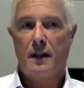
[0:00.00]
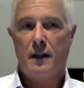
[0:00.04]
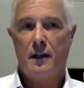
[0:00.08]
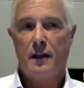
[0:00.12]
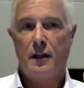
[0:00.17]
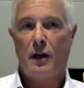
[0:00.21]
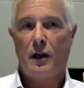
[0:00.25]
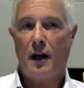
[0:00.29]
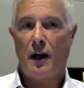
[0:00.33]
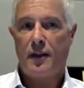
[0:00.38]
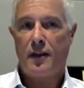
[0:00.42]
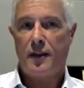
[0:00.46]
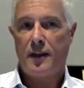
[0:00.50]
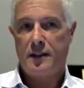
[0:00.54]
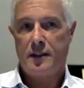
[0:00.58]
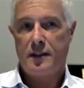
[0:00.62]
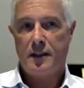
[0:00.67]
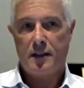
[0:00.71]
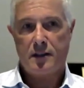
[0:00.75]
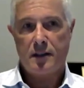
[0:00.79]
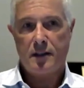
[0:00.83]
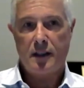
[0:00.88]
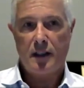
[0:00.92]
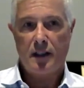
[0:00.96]
the
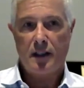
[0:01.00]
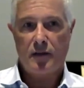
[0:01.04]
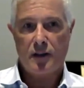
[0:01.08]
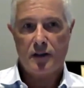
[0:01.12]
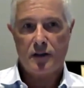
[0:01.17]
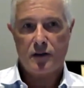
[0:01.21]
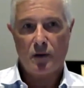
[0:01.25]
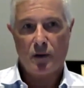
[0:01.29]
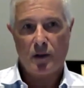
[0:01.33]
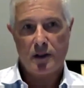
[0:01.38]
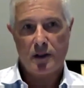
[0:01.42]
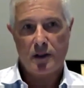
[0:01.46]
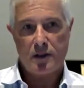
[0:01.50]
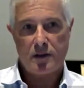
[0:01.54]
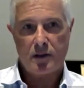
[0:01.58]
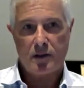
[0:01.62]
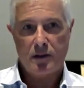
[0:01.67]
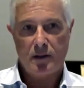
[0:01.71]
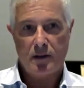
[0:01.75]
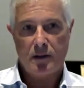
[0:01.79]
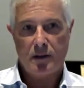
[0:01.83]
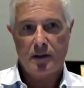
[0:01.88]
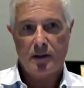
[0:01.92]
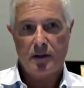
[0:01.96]
authenticity of the
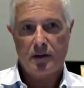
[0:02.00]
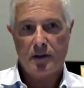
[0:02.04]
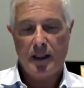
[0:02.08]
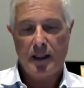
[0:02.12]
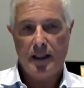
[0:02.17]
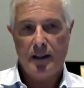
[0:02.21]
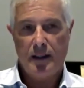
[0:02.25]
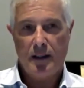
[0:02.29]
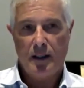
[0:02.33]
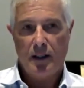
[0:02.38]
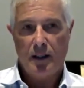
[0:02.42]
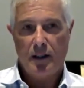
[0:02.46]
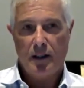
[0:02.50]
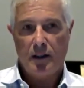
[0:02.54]
source, right?